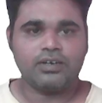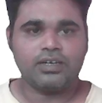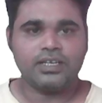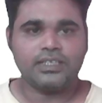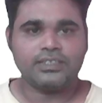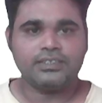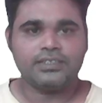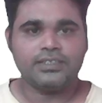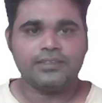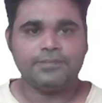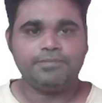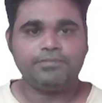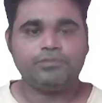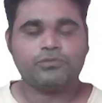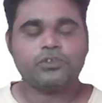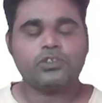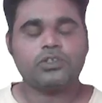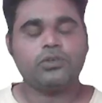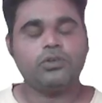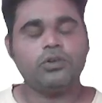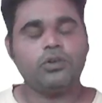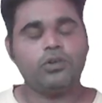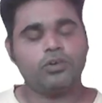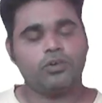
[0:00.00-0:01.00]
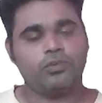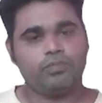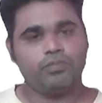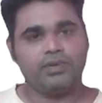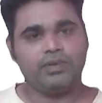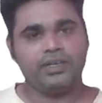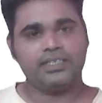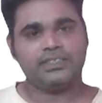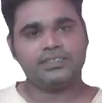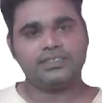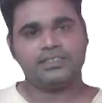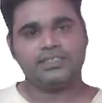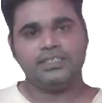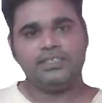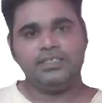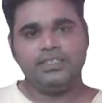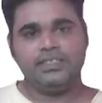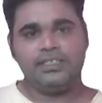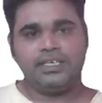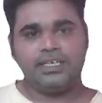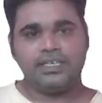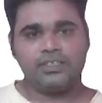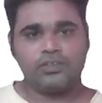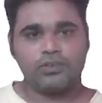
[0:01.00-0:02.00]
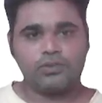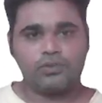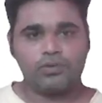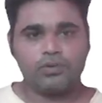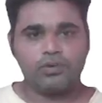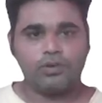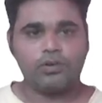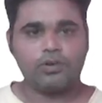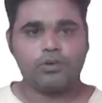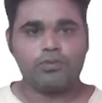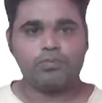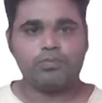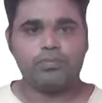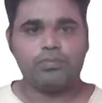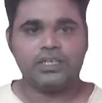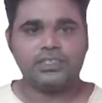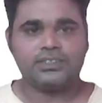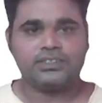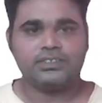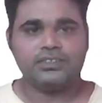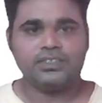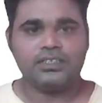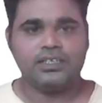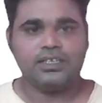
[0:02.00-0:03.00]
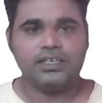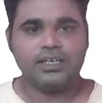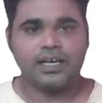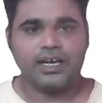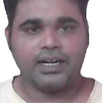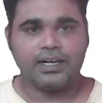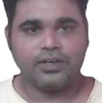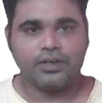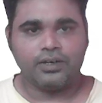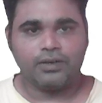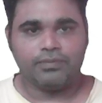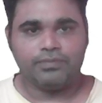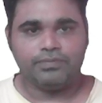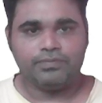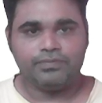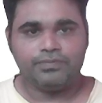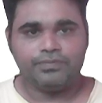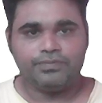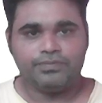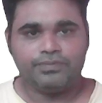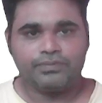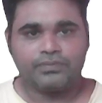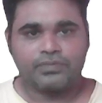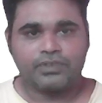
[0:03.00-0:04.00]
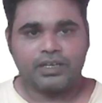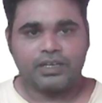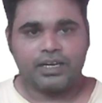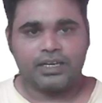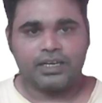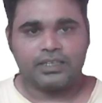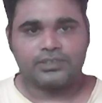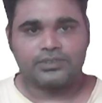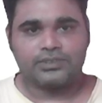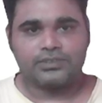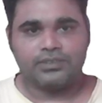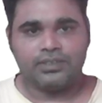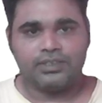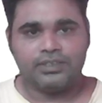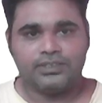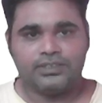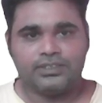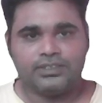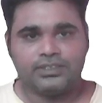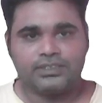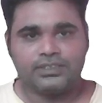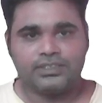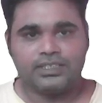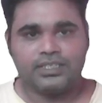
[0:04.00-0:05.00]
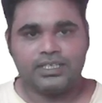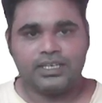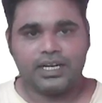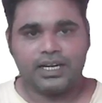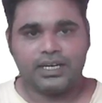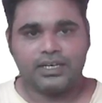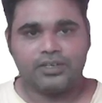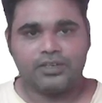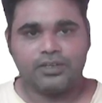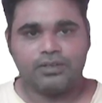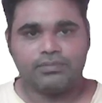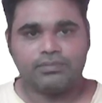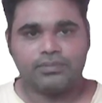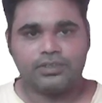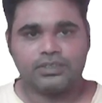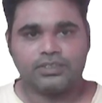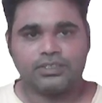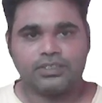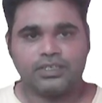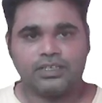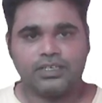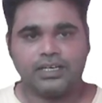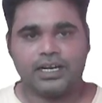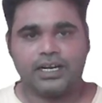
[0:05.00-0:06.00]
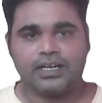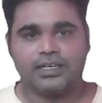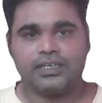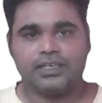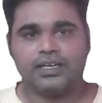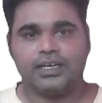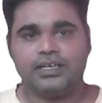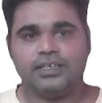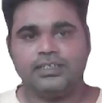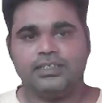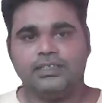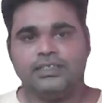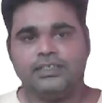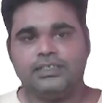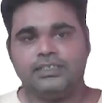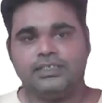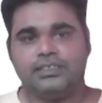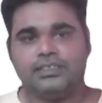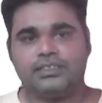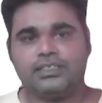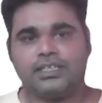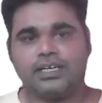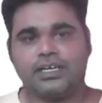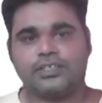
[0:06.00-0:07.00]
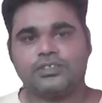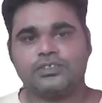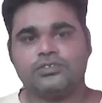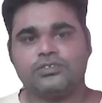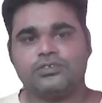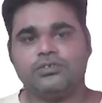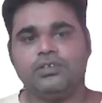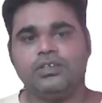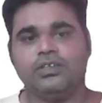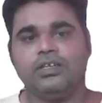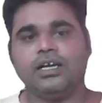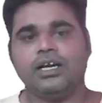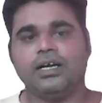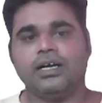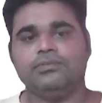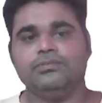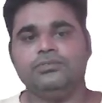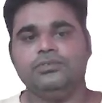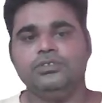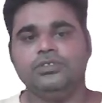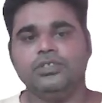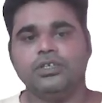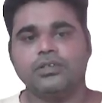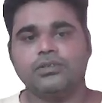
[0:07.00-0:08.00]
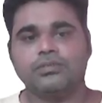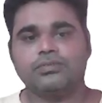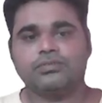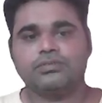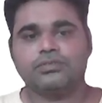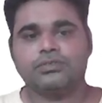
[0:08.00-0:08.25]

as the chloroplast, and the chloroplast, the granum, actually this granum or the grana, it actually absorbs